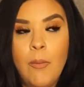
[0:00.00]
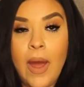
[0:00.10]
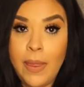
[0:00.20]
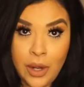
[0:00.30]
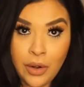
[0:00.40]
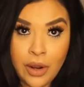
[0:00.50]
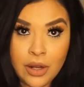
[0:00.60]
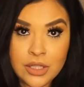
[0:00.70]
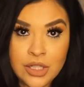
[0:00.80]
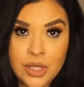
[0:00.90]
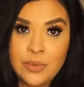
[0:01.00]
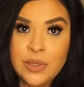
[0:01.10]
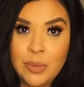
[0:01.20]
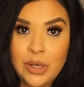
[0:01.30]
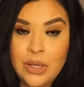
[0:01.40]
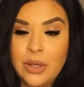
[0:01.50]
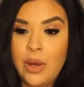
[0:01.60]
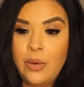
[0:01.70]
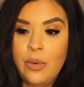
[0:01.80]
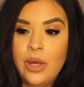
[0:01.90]
And then her oxygen was pretty
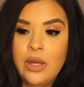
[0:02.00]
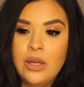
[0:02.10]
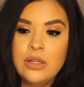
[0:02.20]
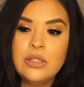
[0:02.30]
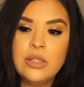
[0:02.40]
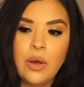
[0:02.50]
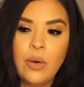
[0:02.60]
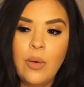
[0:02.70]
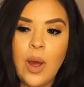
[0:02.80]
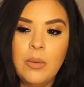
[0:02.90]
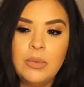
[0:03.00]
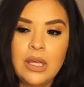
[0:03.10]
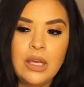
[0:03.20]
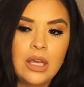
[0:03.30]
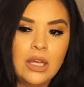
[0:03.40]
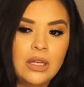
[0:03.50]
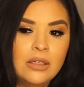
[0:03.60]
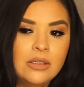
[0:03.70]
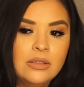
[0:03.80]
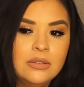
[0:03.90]
low. So I'm thinking,
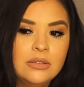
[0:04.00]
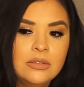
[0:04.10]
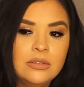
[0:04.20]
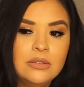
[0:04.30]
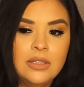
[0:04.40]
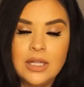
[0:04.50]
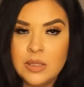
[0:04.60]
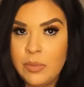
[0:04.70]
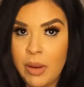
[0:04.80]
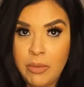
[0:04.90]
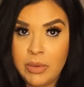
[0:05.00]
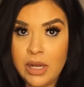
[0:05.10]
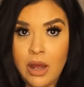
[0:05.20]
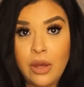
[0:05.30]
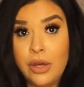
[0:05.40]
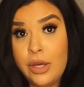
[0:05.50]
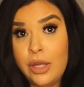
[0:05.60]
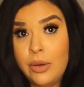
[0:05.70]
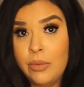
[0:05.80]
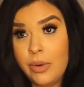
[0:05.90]
that's probably not
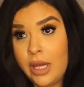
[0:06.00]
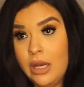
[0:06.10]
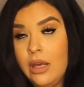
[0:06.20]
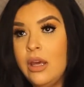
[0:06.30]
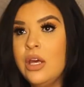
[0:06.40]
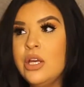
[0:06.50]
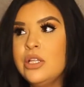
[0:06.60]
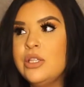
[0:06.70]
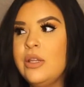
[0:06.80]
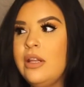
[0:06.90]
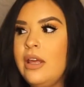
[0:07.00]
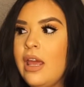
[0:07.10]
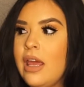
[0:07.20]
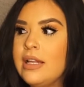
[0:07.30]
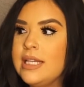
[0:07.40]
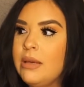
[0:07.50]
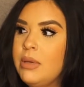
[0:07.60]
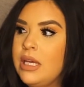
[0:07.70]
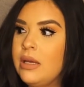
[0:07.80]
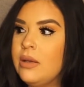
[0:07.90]
good, right? So then they take
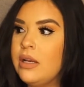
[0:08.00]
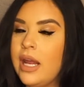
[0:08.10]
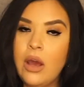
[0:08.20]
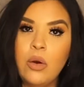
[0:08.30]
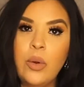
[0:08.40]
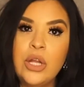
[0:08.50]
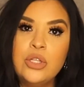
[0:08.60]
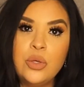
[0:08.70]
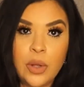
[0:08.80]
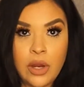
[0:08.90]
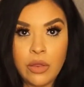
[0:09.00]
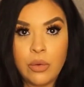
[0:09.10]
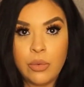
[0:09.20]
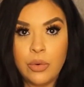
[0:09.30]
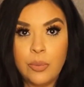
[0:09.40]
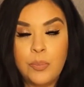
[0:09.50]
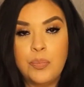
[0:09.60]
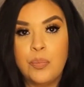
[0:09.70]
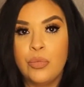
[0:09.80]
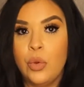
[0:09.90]
me now into another room
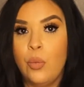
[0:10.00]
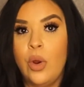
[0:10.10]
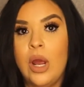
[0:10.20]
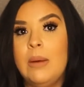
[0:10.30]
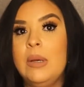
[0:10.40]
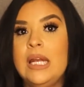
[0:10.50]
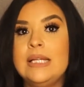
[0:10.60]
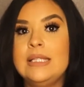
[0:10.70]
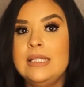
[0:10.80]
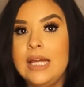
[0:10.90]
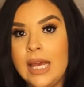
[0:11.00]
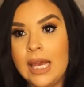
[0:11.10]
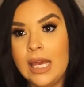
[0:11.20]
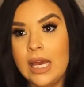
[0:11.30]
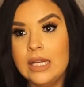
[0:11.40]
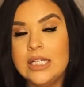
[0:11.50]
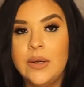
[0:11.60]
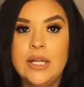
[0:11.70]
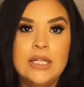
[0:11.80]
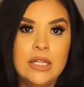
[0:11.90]
where I'm gonna stay
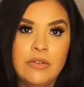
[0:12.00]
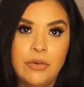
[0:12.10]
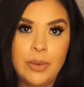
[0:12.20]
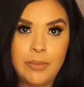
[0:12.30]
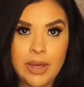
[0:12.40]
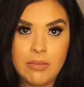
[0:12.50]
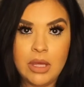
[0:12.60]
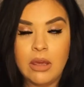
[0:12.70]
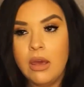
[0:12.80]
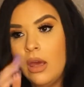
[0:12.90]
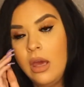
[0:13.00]
until I deliver my baby.